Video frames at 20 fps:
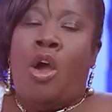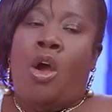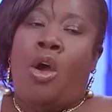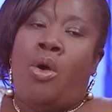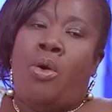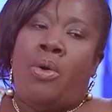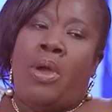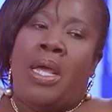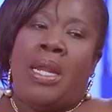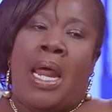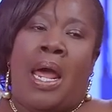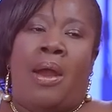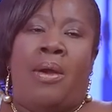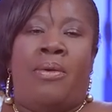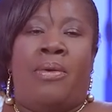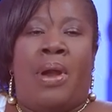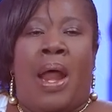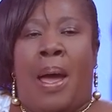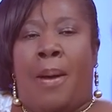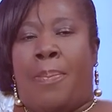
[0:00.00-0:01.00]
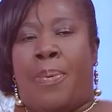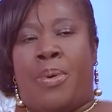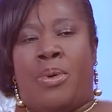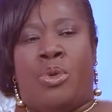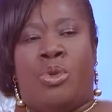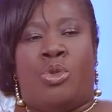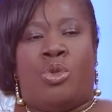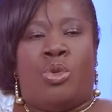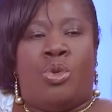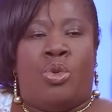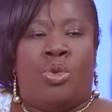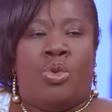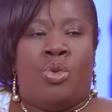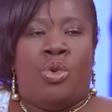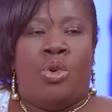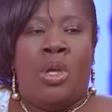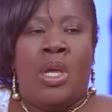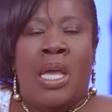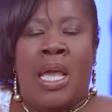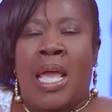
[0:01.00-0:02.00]
Oh, and I rap, and so
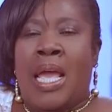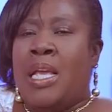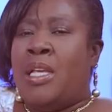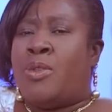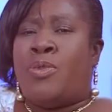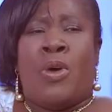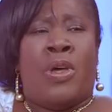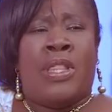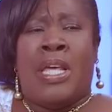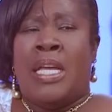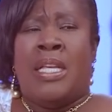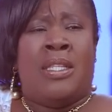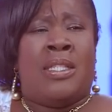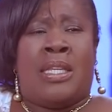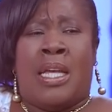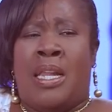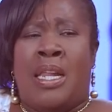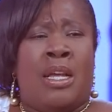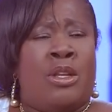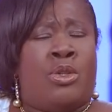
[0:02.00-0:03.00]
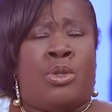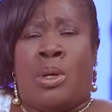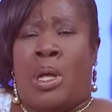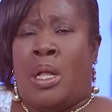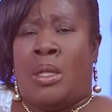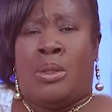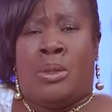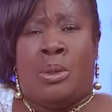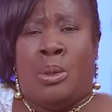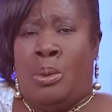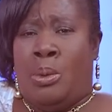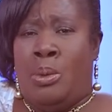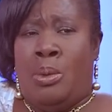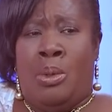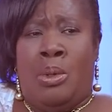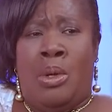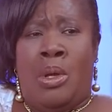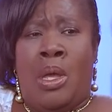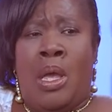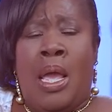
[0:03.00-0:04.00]
no. It's for the intellectual, so.
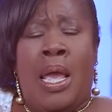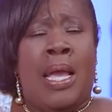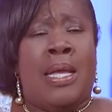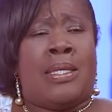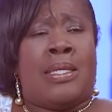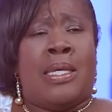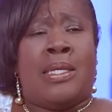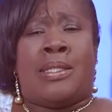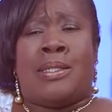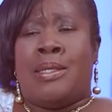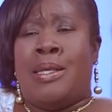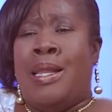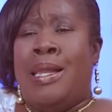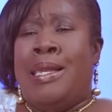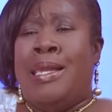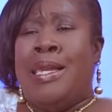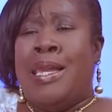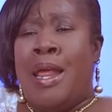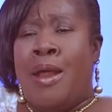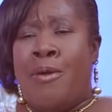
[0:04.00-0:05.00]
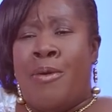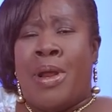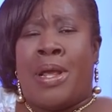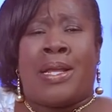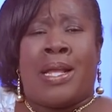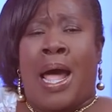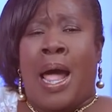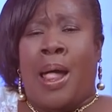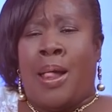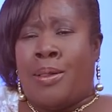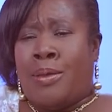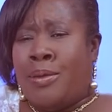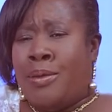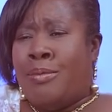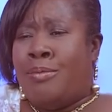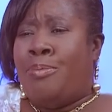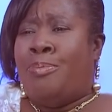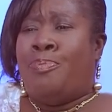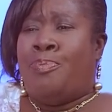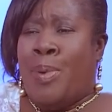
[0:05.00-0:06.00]
It is lyrical.
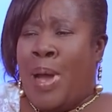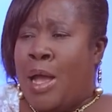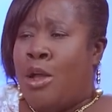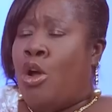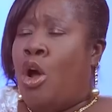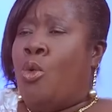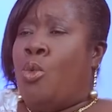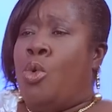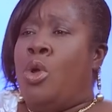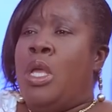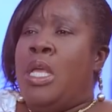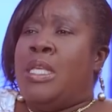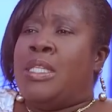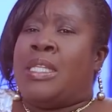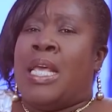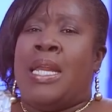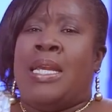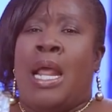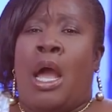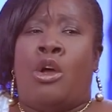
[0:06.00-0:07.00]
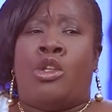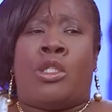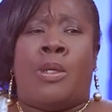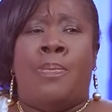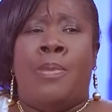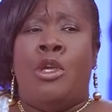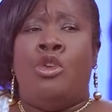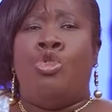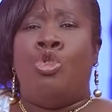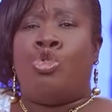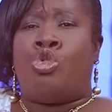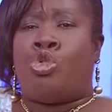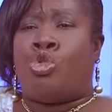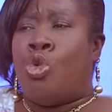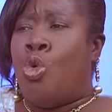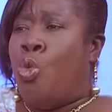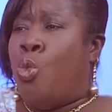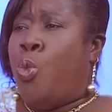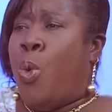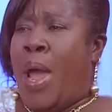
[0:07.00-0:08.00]
Oh, send out to me, you
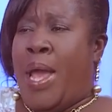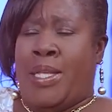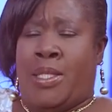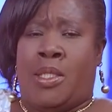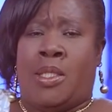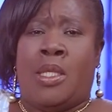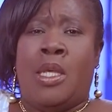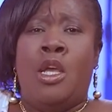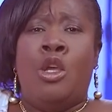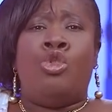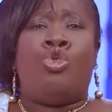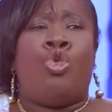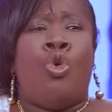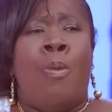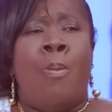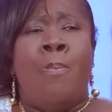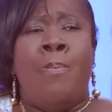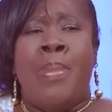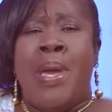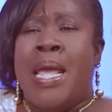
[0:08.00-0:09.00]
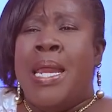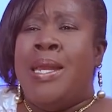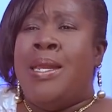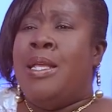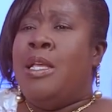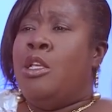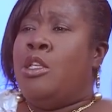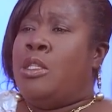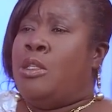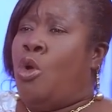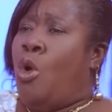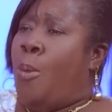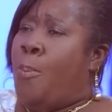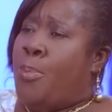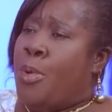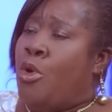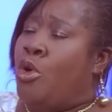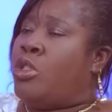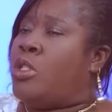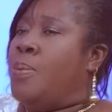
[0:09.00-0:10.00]
two words. To mean,
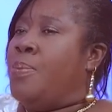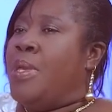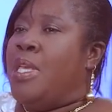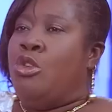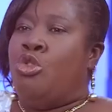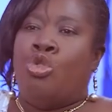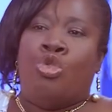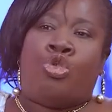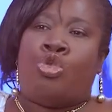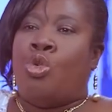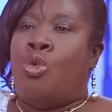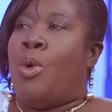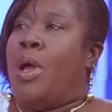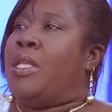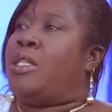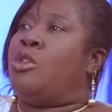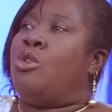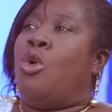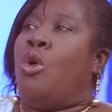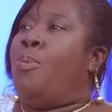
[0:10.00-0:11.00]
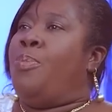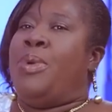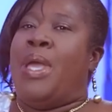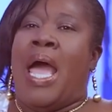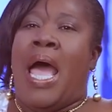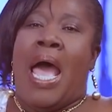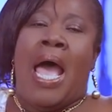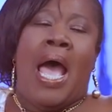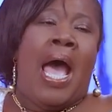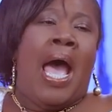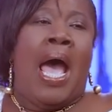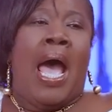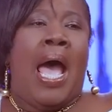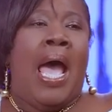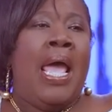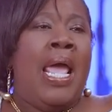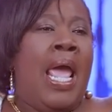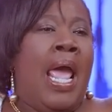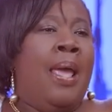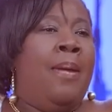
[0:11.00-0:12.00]
oh, to me, you two words. No, bia,
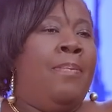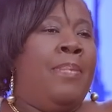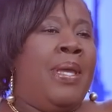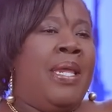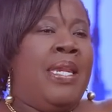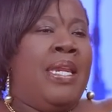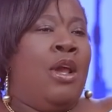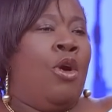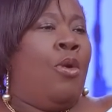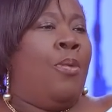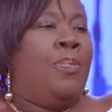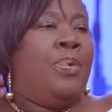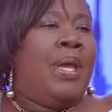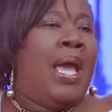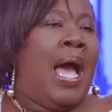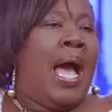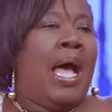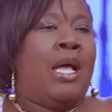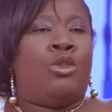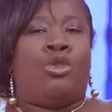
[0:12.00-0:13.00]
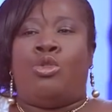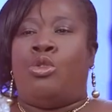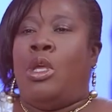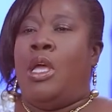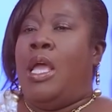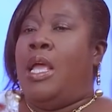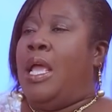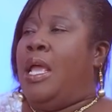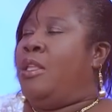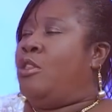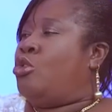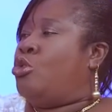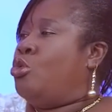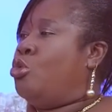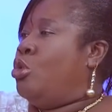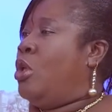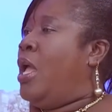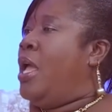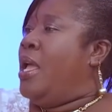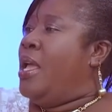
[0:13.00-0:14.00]
a mini, obia, to
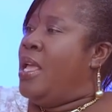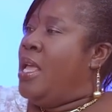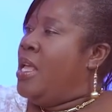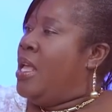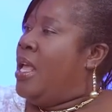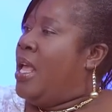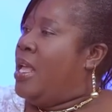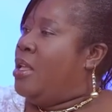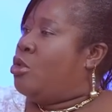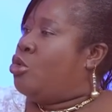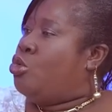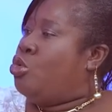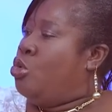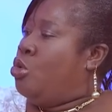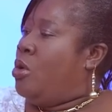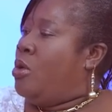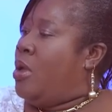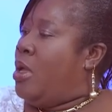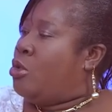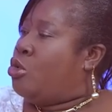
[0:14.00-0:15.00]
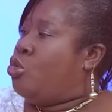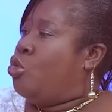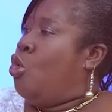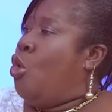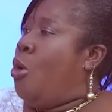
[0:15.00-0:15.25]
the, to